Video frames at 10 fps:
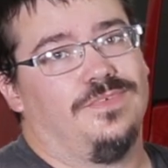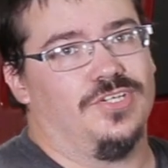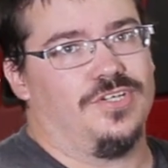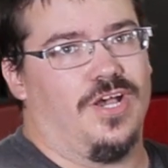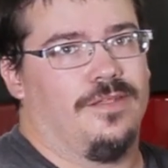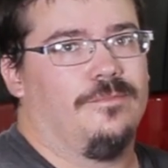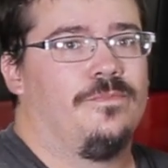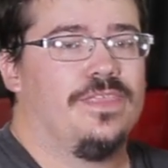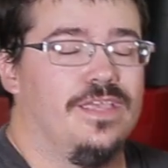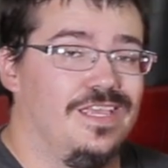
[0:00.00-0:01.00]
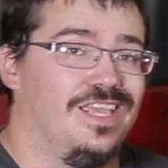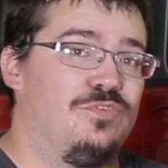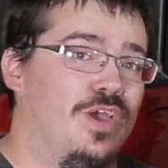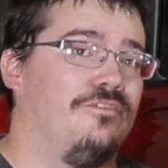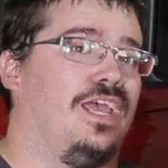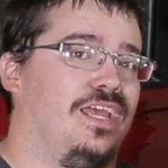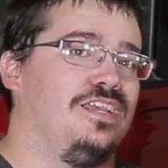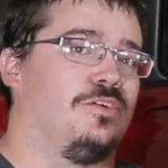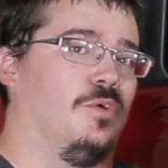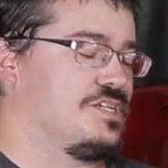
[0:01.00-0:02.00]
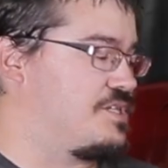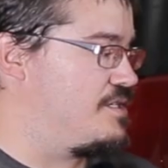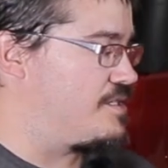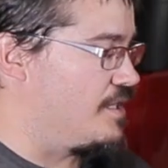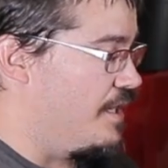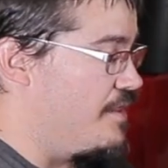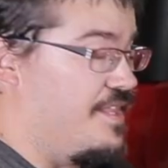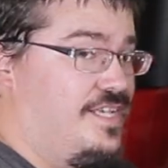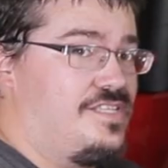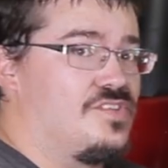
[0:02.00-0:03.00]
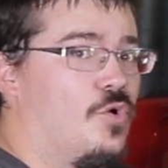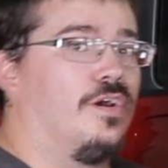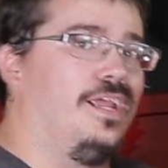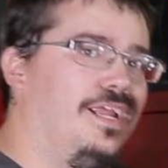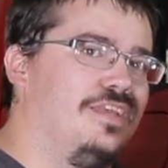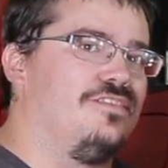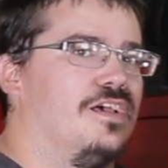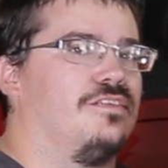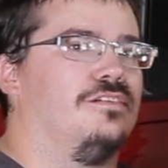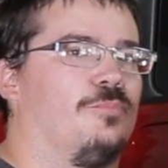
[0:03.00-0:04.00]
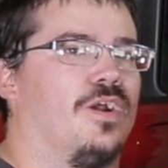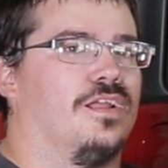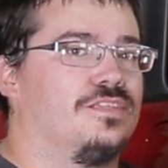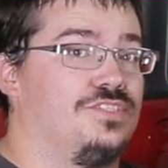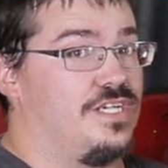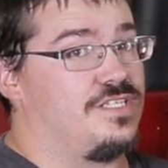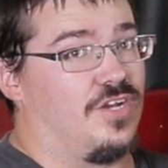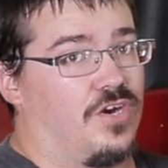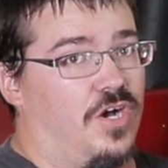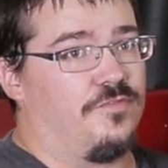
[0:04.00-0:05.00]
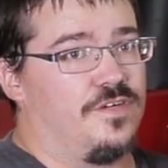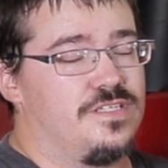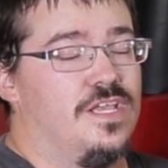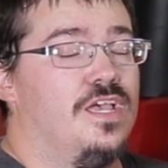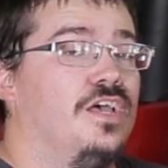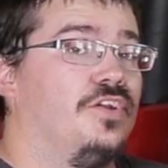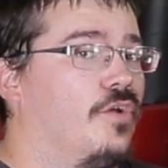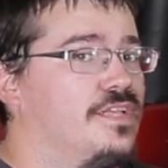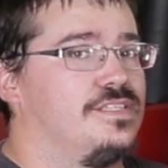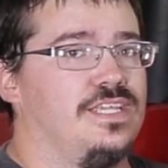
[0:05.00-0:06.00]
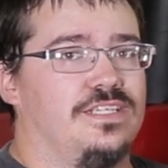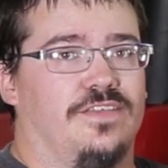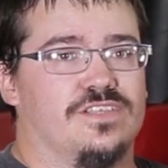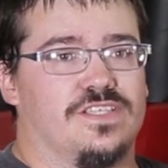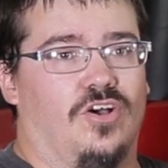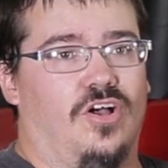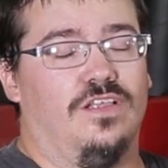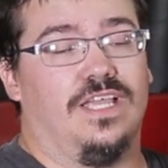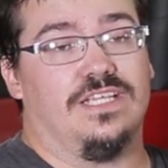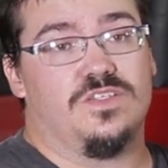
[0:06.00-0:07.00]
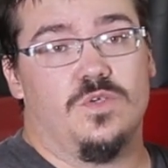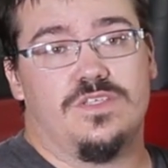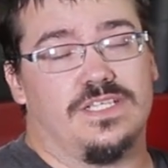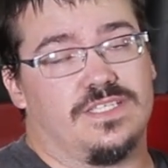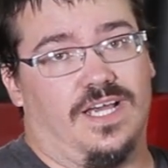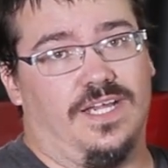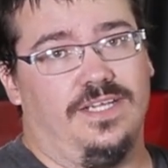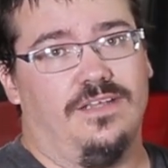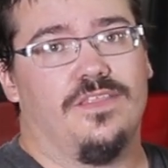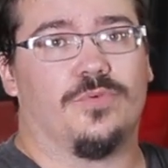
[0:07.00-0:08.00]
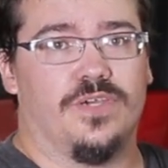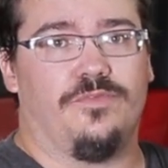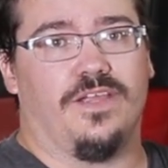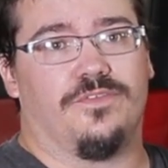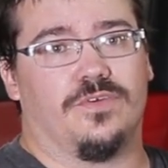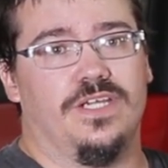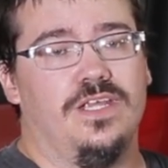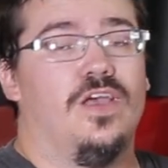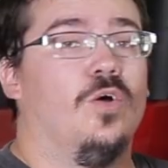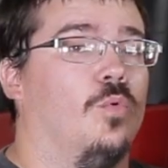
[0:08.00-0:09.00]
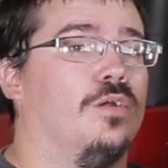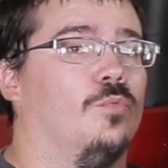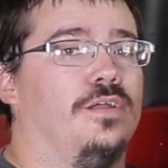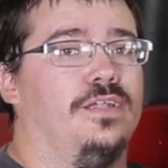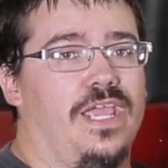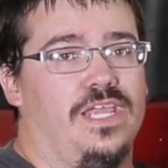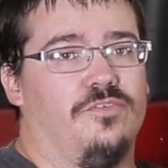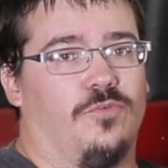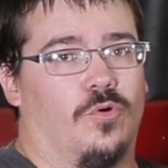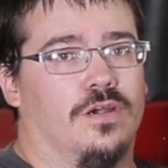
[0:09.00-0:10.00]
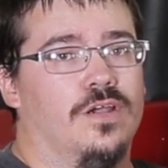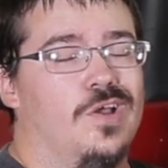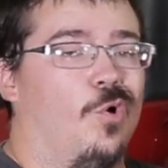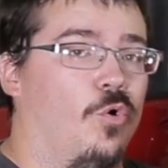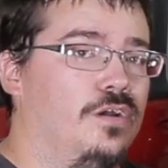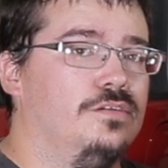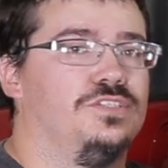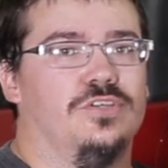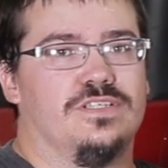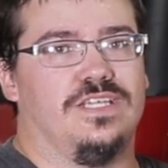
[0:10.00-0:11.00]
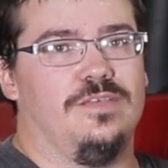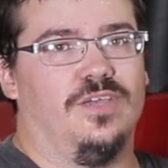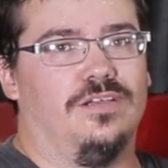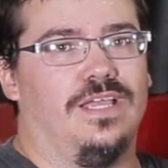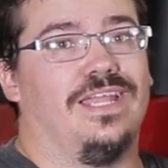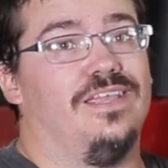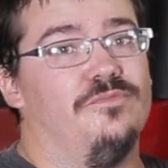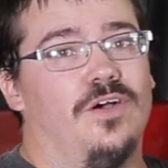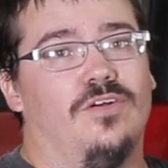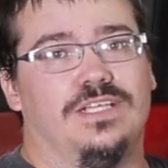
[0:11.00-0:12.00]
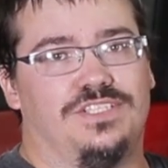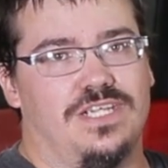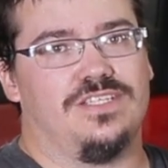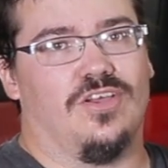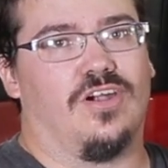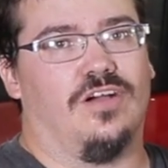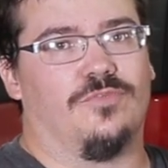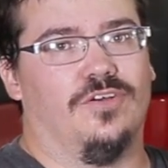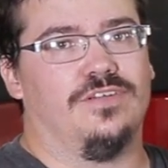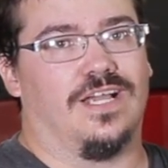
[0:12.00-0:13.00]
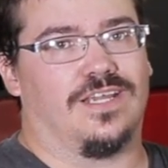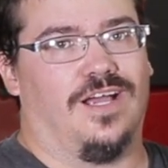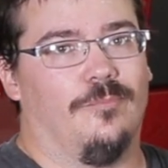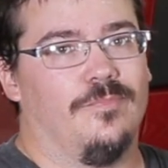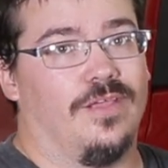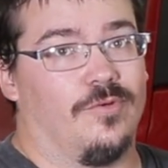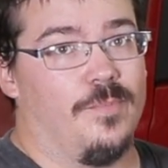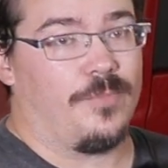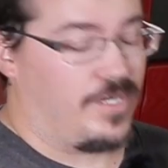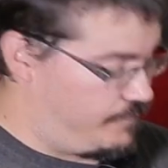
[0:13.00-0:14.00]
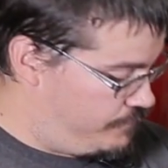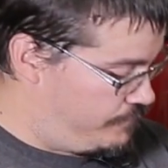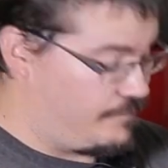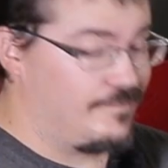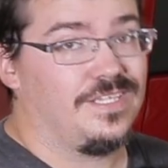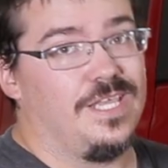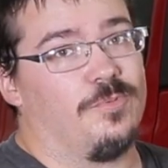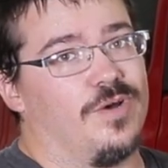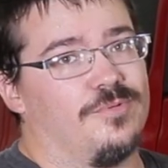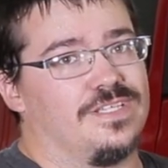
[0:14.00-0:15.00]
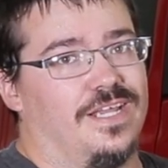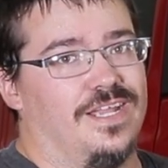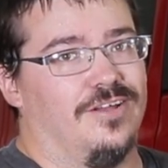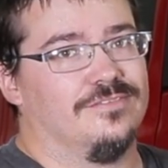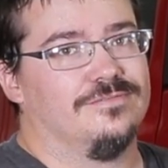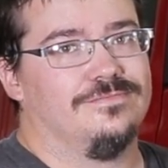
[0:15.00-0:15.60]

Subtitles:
you're done. If you have any questions on this or any of the other products JCR offers, don't hesitate to give us a call at 269-353-1184 or shoot us an email at info@jcroffroad.com. And remember, keep it rubber side down.